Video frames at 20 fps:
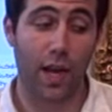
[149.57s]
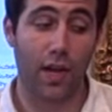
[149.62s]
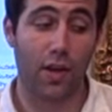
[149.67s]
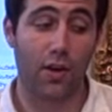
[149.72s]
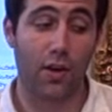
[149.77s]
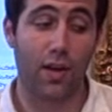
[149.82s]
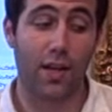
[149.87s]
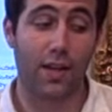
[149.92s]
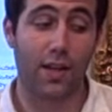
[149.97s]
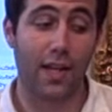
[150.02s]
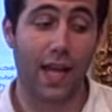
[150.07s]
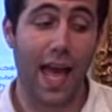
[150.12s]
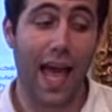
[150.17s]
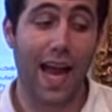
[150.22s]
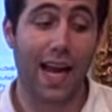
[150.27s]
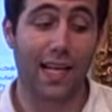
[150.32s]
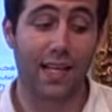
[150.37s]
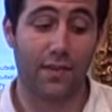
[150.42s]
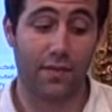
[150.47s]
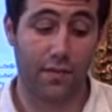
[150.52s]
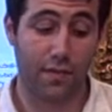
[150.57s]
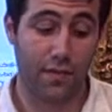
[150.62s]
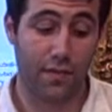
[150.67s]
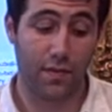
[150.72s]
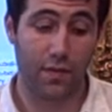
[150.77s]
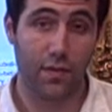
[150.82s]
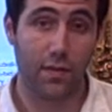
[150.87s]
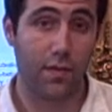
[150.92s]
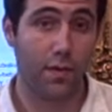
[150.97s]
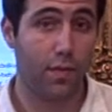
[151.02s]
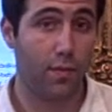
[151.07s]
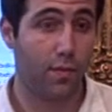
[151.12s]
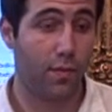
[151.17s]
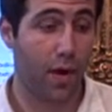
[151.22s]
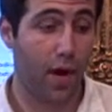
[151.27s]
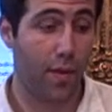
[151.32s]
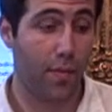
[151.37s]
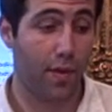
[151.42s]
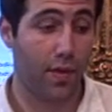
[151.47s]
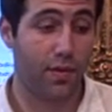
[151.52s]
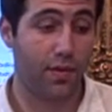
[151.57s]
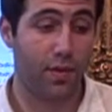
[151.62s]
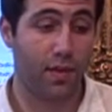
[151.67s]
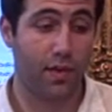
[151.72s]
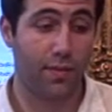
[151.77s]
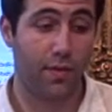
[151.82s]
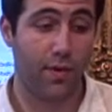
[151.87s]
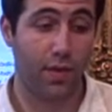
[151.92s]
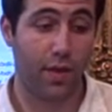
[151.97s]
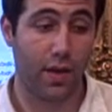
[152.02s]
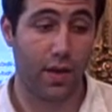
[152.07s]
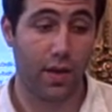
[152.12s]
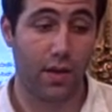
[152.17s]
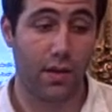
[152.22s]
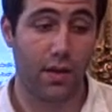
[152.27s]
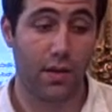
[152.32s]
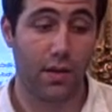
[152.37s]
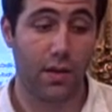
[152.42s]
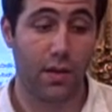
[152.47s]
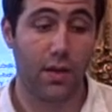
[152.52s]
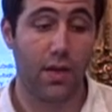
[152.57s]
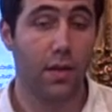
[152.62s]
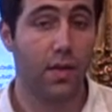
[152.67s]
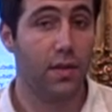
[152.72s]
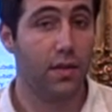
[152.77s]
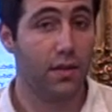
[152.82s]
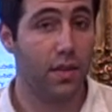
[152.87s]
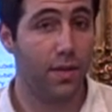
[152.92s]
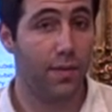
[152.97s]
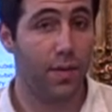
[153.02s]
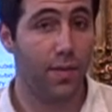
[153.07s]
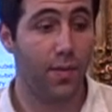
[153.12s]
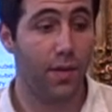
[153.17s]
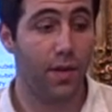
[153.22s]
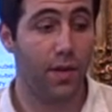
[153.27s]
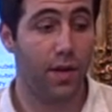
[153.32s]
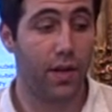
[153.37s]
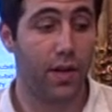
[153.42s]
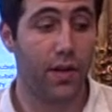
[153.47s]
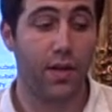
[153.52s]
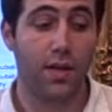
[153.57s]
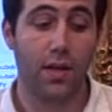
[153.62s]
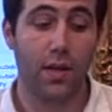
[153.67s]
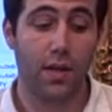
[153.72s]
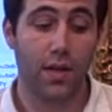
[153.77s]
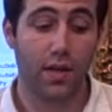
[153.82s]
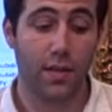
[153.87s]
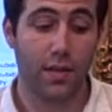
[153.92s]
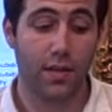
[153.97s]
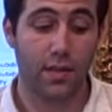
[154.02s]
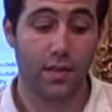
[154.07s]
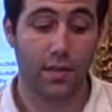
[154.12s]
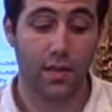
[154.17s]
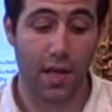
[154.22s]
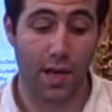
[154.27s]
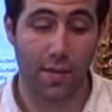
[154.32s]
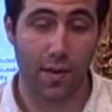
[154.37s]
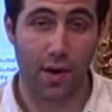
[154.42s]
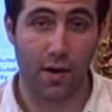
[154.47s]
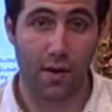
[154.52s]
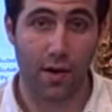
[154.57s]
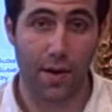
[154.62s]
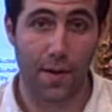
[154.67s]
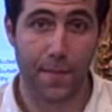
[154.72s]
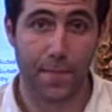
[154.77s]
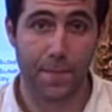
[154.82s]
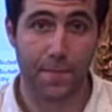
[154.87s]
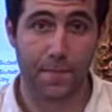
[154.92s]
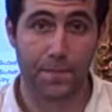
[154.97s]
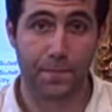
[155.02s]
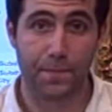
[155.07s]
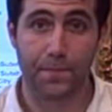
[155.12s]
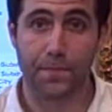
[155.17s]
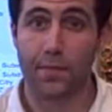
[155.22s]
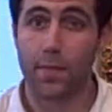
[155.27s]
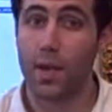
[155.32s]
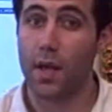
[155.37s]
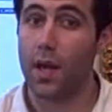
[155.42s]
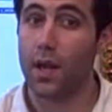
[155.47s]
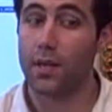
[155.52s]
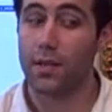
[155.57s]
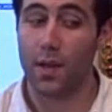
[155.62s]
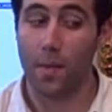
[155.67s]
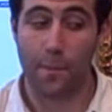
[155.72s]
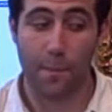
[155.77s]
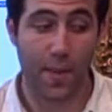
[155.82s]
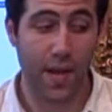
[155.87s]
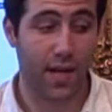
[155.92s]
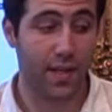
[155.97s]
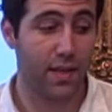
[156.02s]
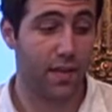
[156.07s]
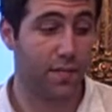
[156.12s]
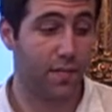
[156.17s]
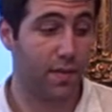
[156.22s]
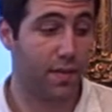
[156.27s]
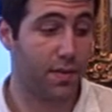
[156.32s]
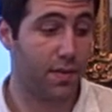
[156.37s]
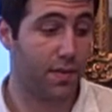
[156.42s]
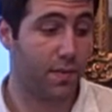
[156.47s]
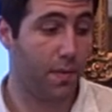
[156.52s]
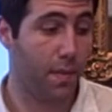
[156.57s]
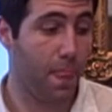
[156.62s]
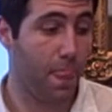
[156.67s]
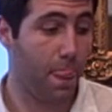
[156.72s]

and look at the active properties in the community. Same community, same area. It's a big difference.